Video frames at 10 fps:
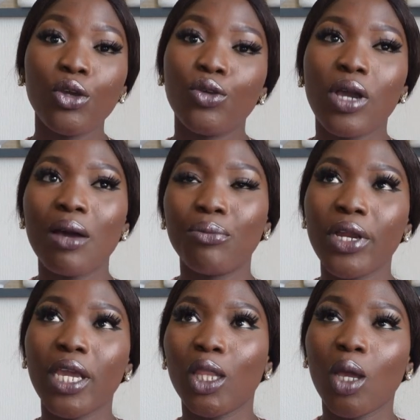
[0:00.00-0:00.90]
You can
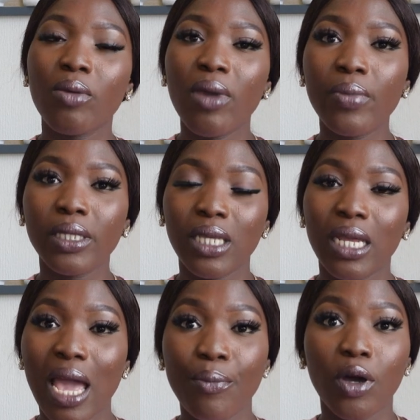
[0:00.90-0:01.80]
bring Indomie, maybe
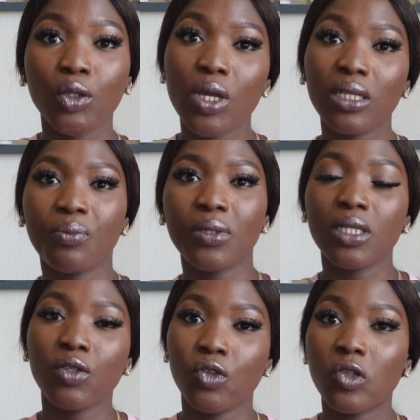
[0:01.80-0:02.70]
10. I brought 20
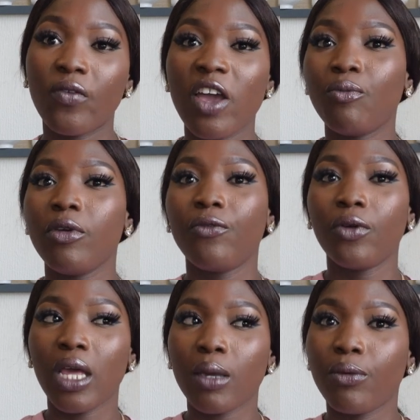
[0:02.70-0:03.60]
pieces to survive me
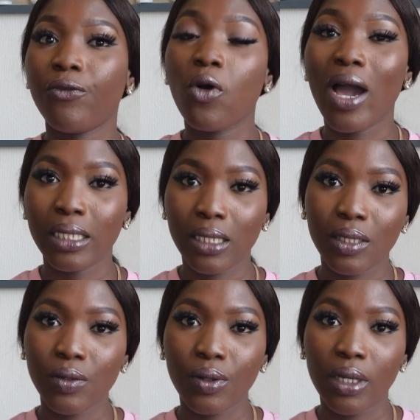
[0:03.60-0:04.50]
for like before I
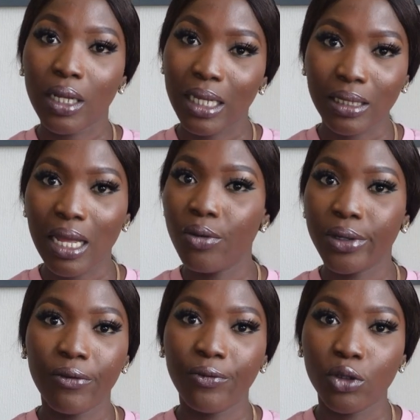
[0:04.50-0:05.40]
settle in and start
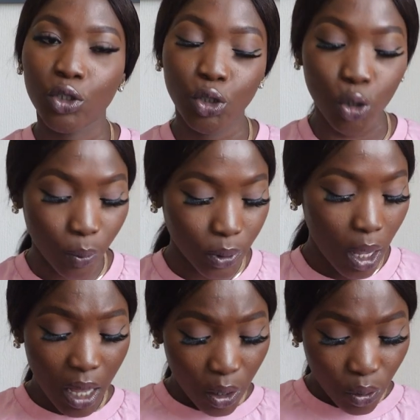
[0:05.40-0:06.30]
looking for the shops.
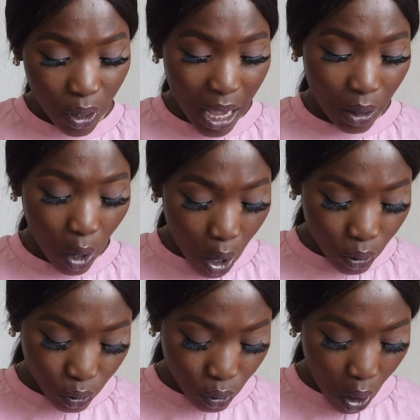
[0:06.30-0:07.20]
You can
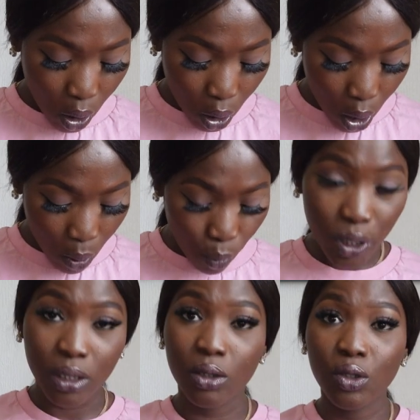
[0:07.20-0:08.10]
also come
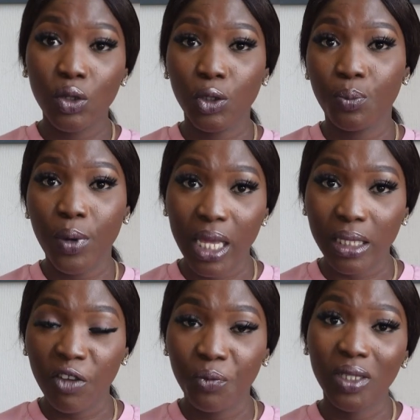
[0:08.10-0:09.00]
with
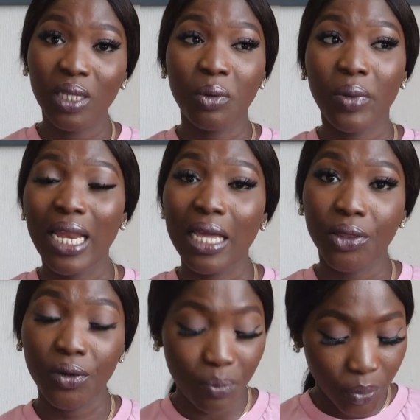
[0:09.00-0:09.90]
toothpaste. If possible, buy
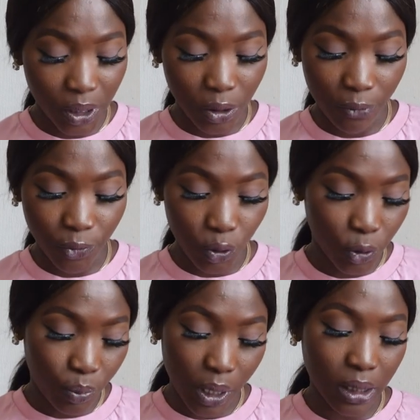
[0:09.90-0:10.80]
like 3 pieces of
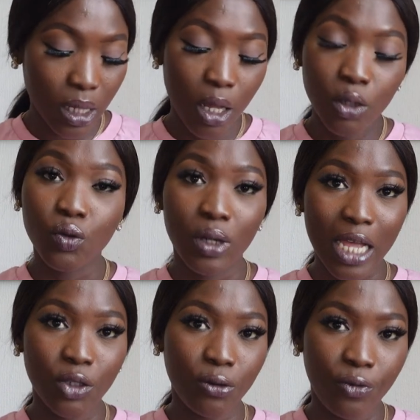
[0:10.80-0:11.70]
toothpaste to
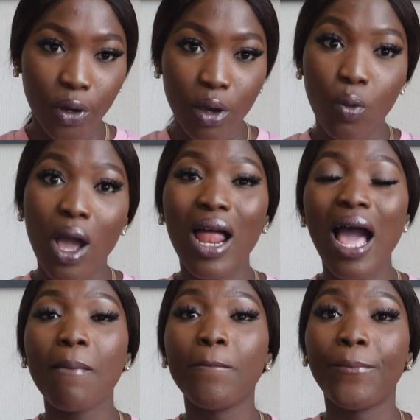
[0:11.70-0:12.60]
last you for a while.
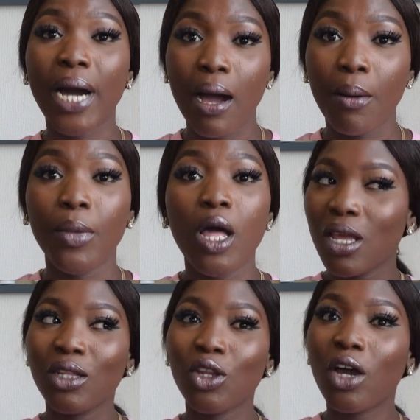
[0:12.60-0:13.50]
And bam,
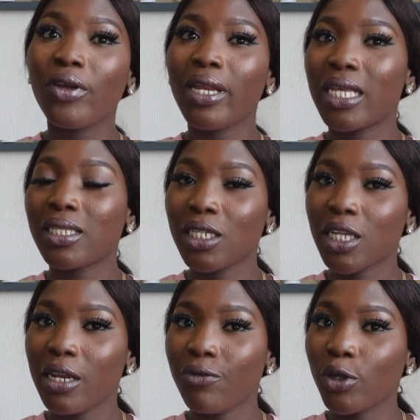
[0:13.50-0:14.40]
not really
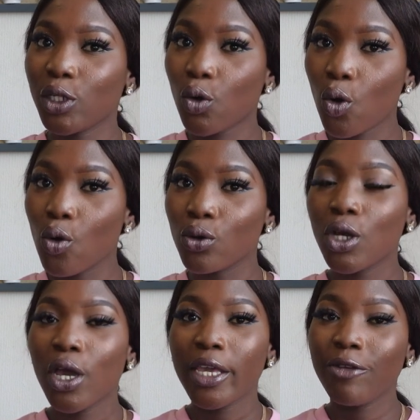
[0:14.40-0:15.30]
essentially for the cold.
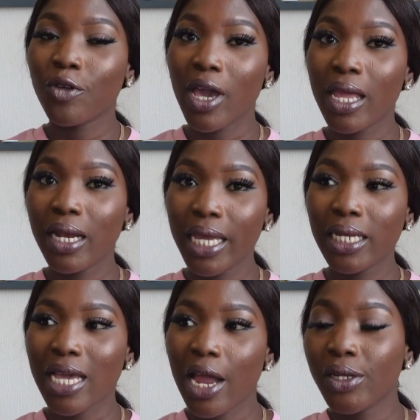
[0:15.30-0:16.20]
If you are a
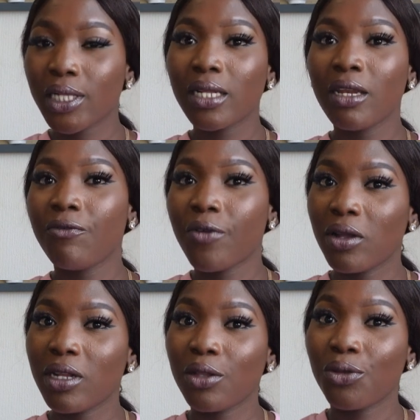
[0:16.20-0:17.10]
lady, I recently
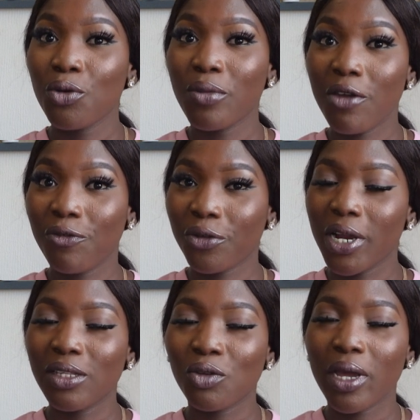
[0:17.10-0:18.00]
found out through my
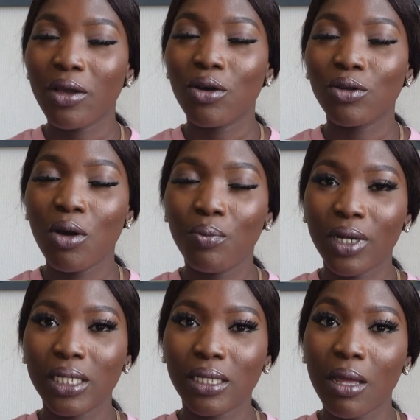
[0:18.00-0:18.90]
friends, oh my God, God
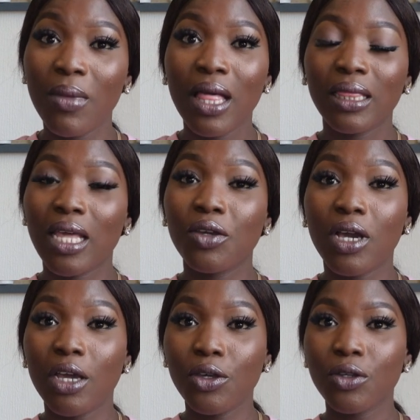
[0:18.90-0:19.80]
bless them, that you
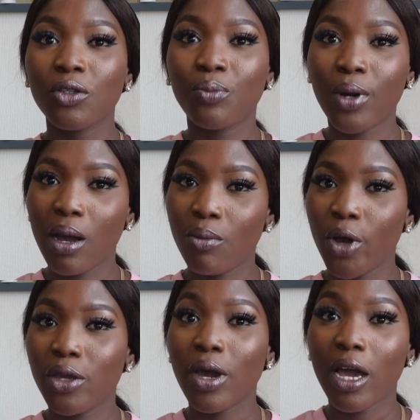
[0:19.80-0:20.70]
can use balm
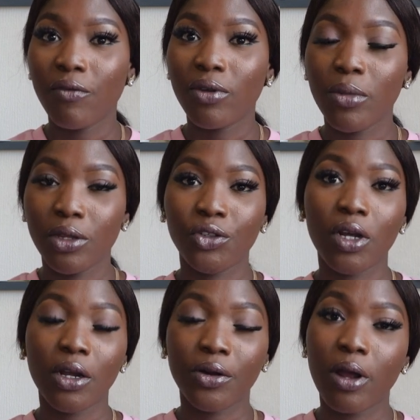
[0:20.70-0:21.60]
when you're having
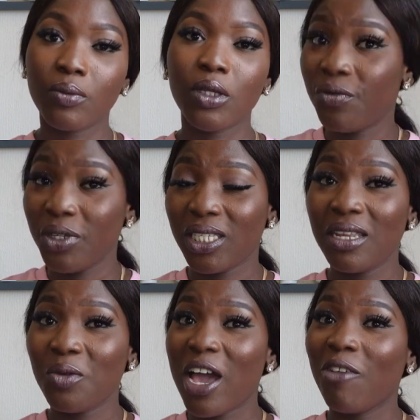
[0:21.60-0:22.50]
menstrual cramps. You see
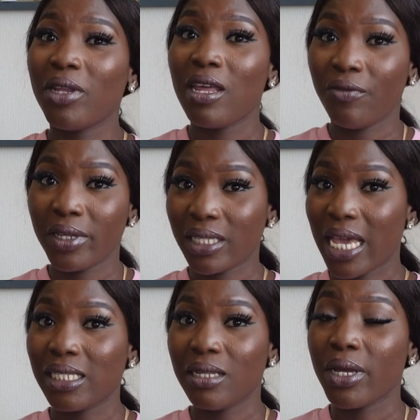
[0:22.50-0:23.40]
the way I've been
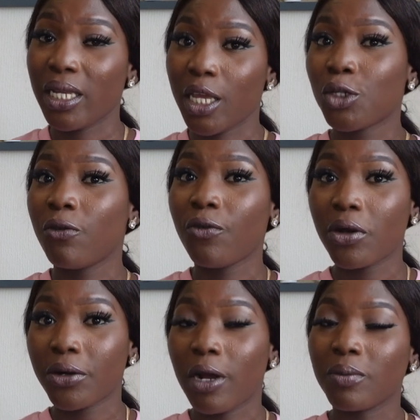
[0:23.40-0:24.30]
emphasizing medication for
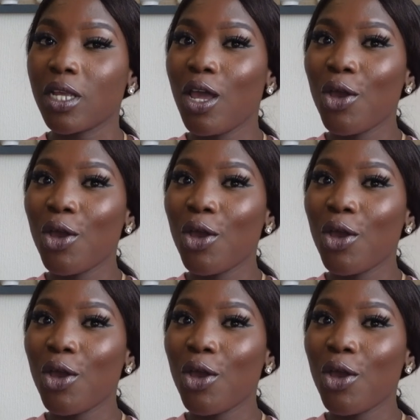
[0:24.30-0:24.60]
cramps?